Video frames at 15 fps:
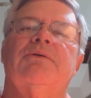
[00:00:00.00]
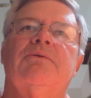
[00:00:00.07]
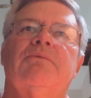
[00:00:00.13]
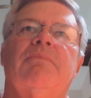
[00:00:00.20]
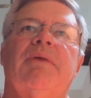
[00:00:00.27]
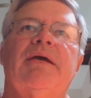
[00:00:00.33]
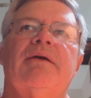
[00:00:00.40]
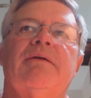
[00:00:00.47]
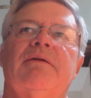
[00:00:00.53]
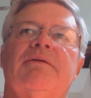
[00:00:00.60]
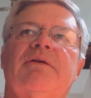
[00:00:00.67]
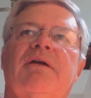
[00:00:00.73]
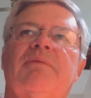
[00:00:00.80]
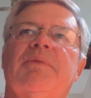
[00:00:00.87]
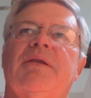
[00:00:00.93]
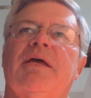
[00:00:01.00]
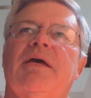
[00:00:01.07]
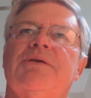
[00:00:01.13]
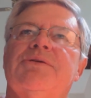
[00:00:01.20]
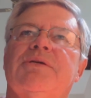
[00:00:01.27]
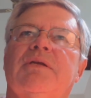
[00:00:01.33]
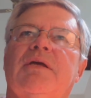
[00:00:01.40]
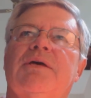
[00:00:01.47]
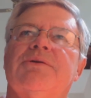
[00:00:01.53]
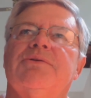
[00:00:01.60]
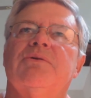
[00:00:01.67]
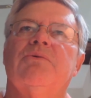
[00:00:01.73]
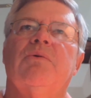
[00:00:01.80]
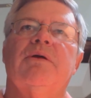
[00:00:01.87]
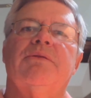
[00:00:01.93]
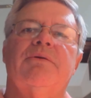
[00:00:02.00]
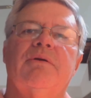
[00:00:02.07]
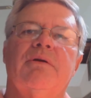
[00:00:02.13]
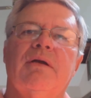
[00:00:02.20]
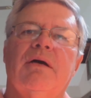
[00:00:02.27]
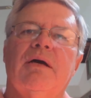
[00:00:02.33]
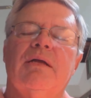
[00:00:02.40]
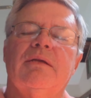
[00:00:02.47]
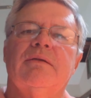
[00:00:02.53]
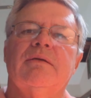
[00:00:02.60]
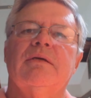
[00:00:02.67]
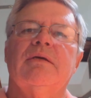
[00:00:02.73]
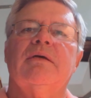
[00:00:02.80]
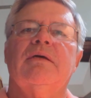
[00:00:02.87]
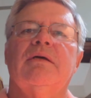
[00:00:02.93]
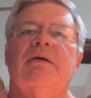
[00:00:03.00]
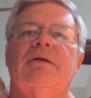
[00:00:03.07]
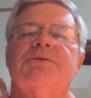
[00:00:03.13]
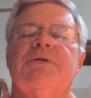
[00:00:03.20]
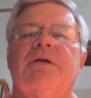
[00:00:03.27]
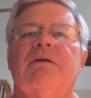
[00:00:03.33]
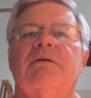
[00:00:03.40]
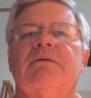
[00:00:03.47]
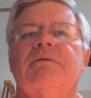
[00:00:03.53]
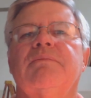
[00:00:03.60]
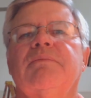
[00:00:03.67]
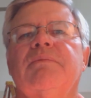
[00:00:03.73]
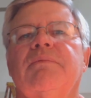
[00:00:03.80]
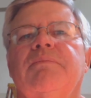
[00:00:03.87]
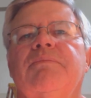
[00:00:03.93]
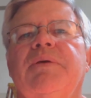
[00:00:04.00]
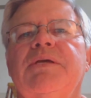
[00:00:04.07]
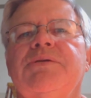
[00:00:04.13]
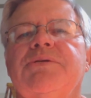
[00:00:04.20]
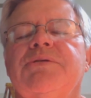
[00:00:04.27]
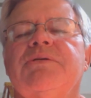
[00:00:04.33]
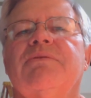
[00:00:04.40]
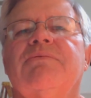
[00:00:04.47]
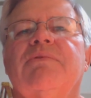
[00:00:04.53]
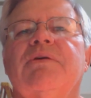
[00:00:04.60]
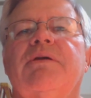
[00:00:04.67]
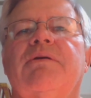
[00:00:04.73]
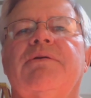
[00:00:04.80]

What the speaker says: to make a determination as to whether or not certain pieces of